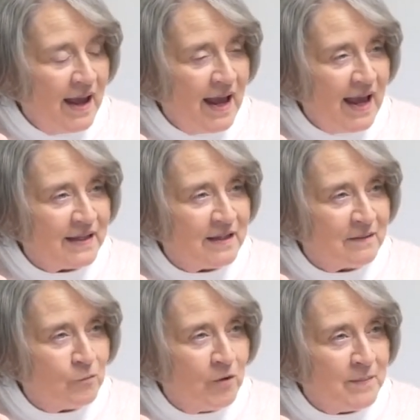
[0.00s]
And the
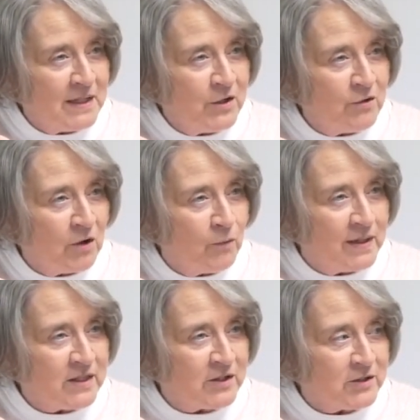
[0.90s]
women who are
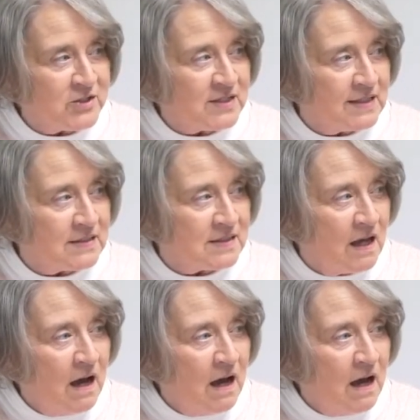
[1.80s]
with her says,